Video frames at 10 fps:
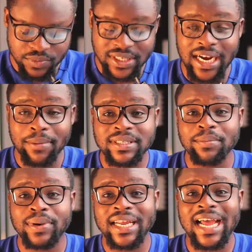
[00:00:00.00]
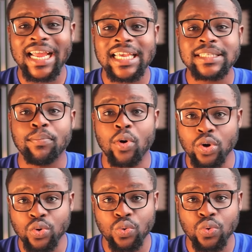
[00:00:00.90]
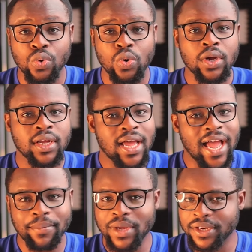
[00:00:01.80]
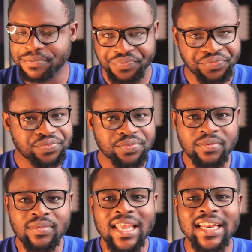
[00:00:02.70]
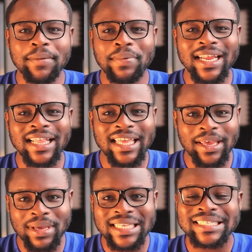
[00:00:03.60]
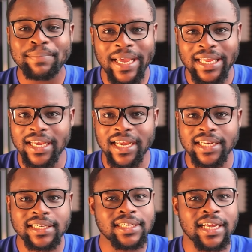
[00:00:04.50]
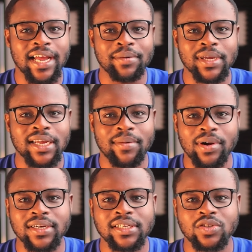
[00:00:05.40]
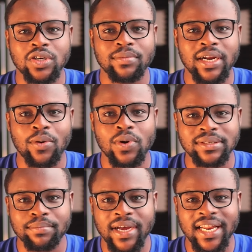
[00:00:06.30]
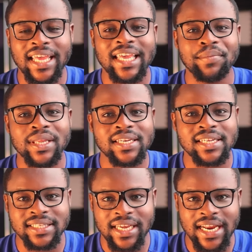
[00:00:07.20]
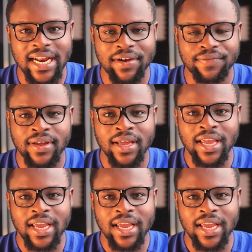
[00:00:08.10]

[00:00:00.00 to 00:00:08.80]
Southampton played against Bordeaux. I mean, they played a game in Spain. And I mean, Kamaldeen Sulemana wasn't bad. He came in the second half.